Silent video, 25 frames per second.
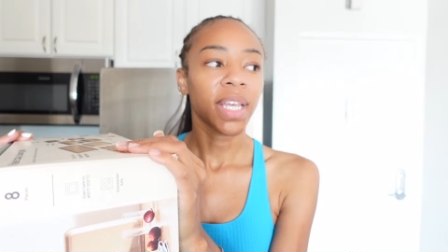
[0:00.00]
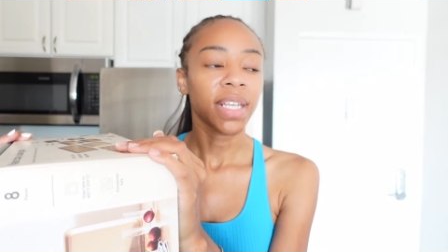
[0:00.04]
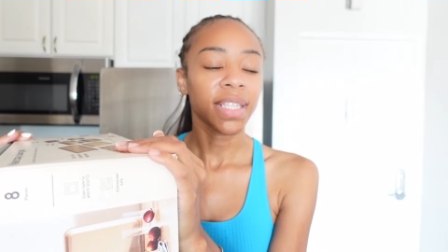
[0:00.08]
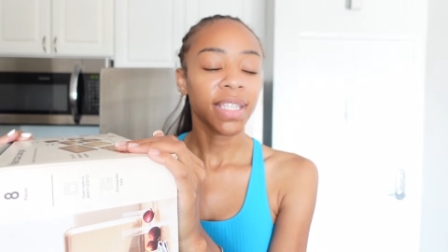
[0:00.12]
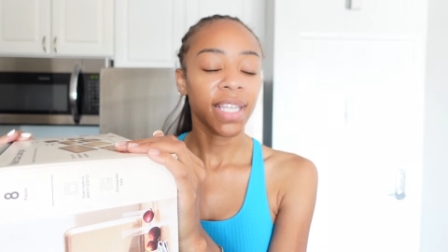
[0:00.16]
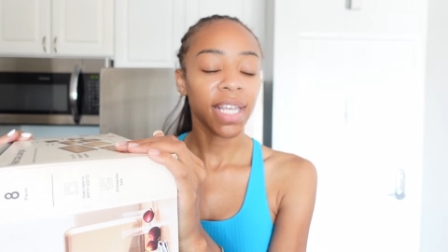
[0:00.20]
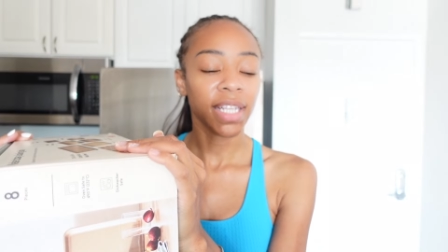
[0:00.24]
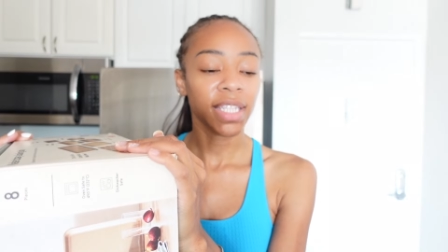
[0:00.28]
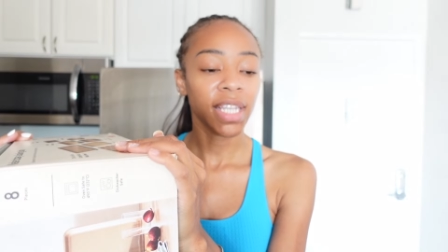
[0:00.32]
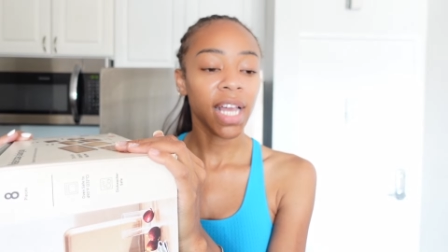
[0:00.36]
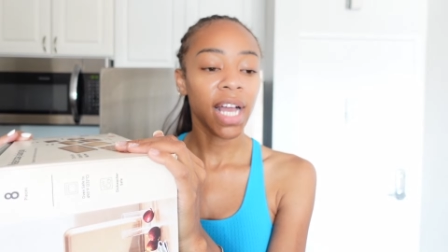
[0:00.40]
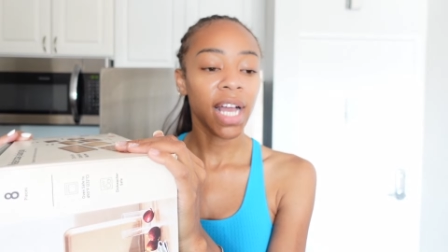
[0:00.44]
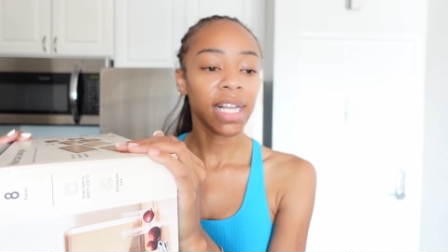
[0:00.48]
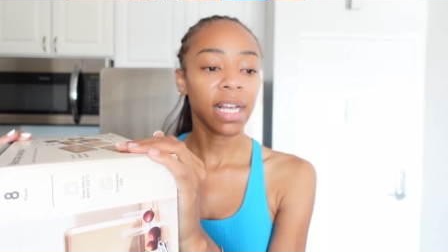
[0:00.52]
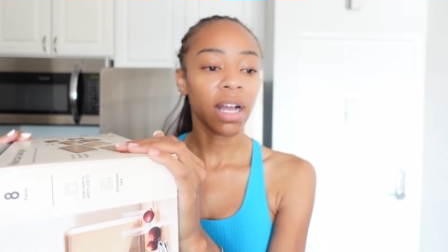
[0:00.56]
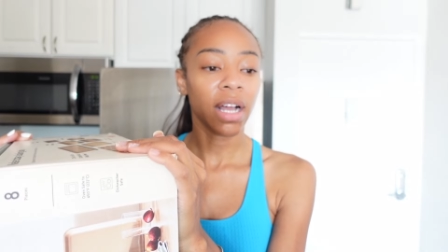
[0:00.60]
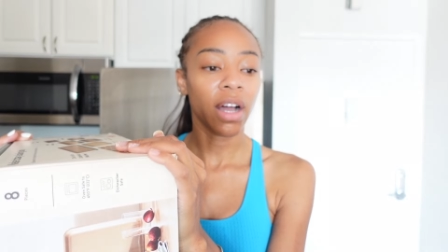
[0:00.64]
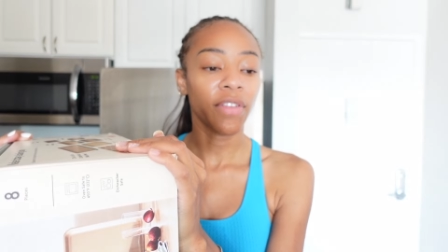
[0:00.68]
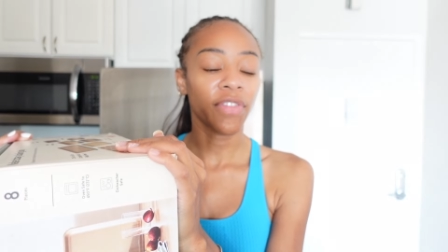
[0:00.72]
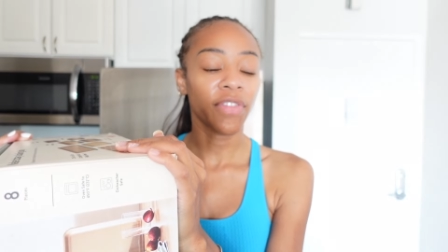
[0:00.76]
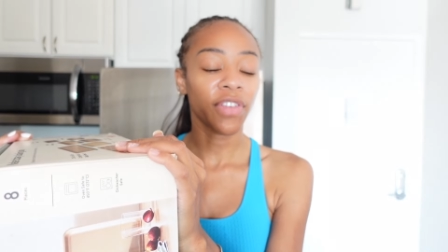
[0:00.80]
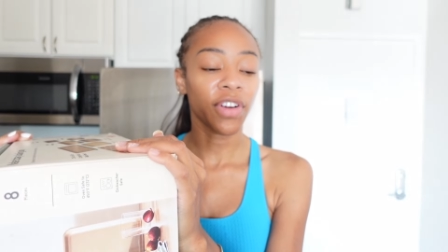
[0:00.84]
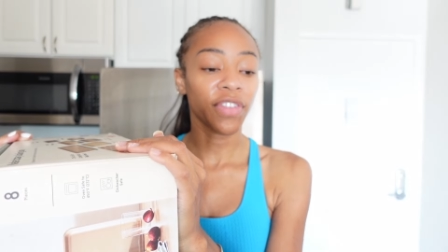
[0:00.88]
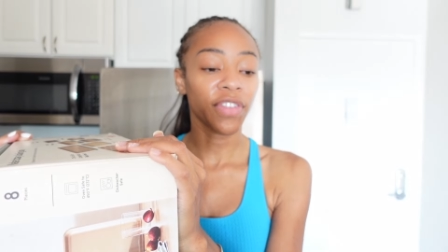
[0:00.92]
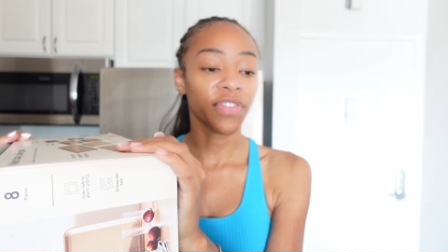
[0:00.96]
TikTok
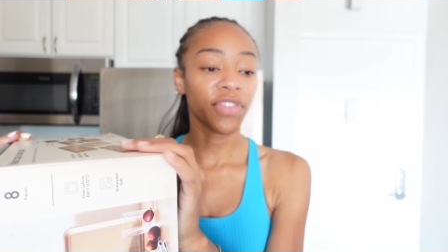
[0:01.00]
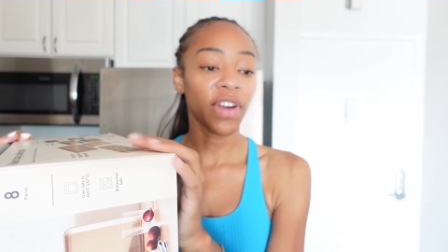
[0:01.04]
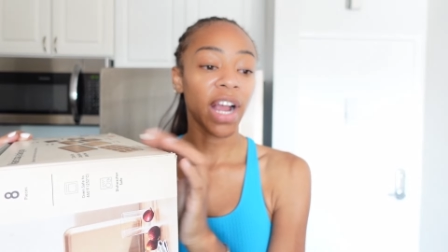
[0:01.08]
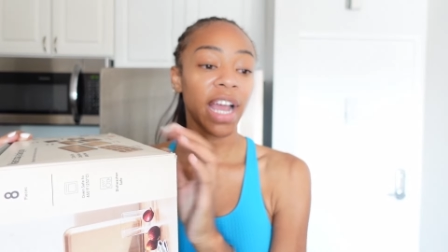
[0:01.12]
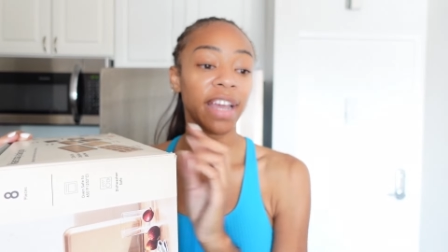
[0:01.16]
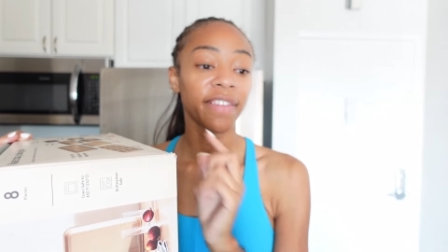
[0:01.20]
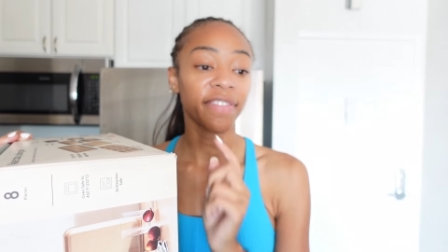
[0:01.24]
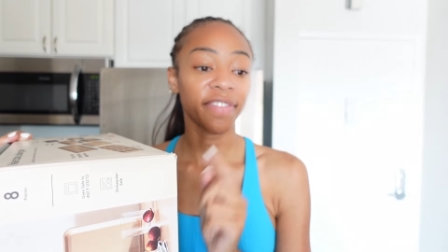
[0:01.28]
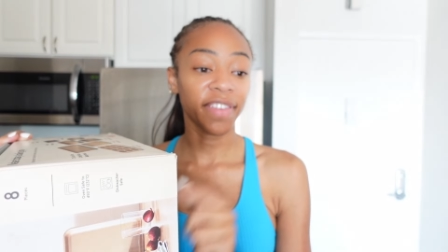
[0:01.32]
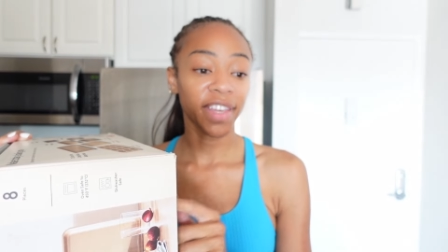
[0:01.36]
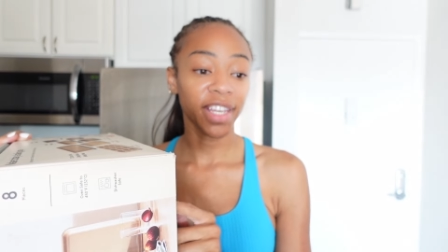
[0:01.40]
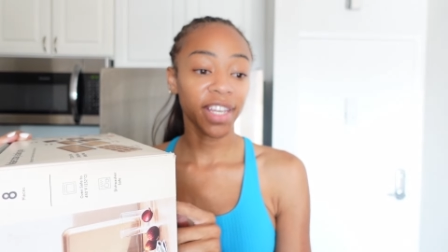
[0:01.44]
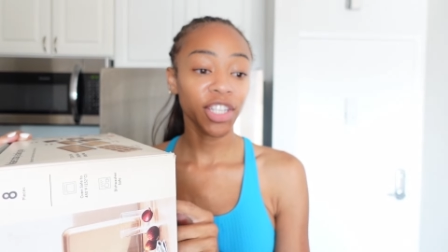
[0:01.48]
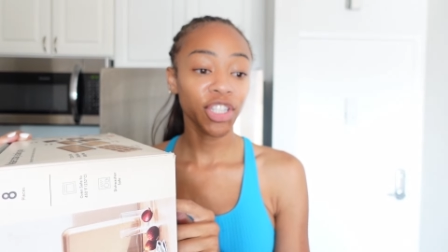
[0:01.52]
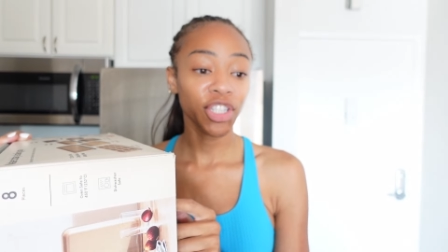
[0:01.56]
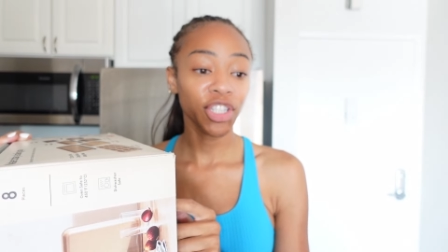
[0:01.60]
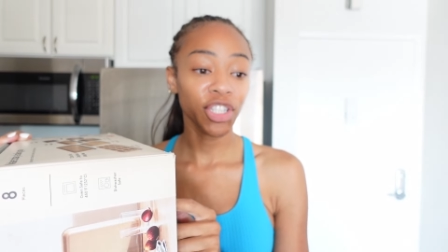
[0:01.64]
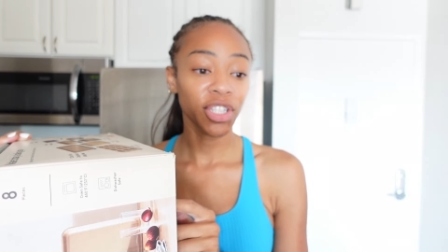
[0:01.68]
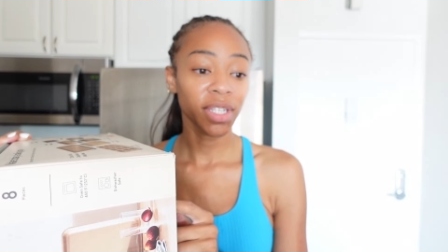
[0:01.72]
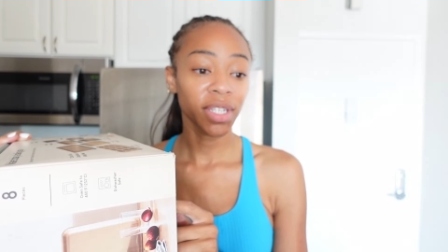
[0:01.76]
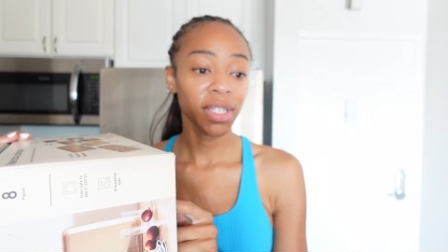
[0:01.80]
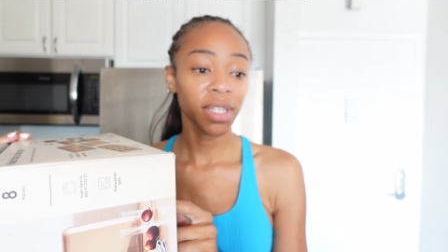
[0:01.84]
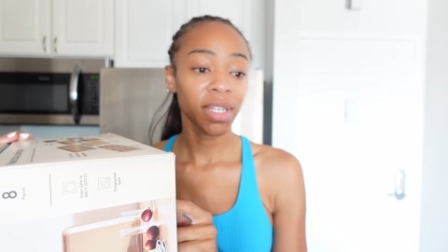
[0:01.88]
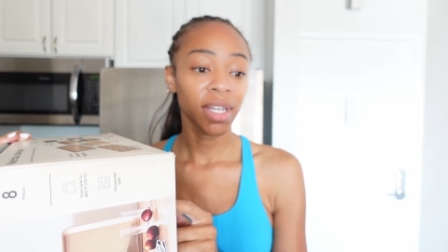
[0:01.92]
for fried fish.